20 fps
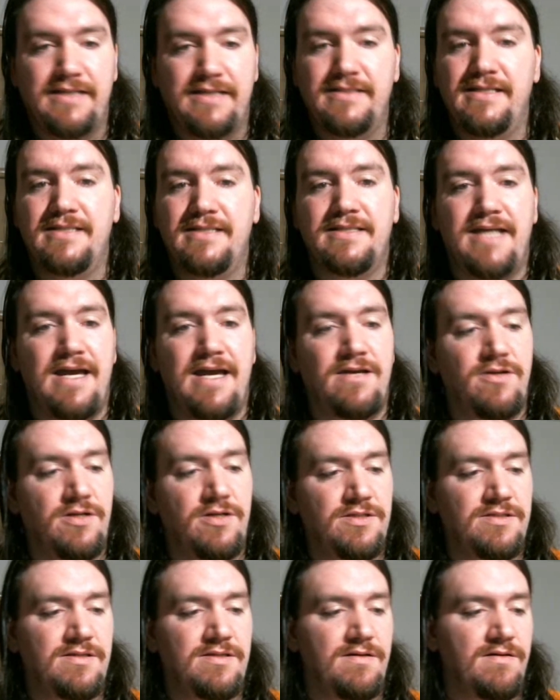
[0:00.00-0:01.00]
Easy
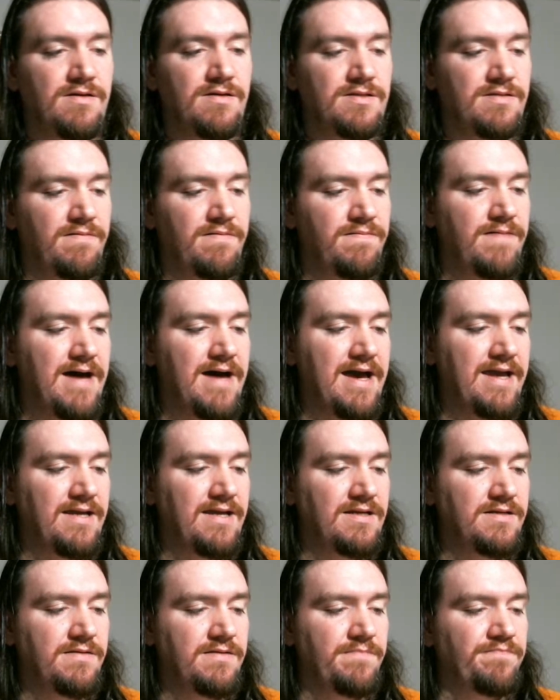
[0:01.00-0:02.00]
standards to
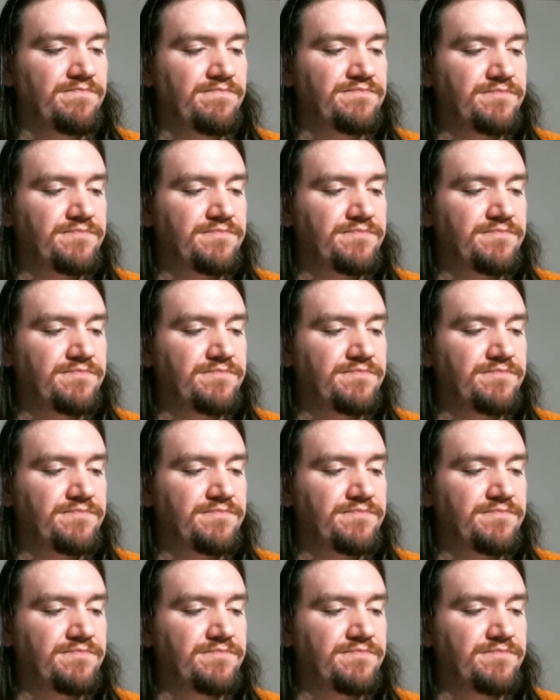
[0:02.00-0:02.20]
find.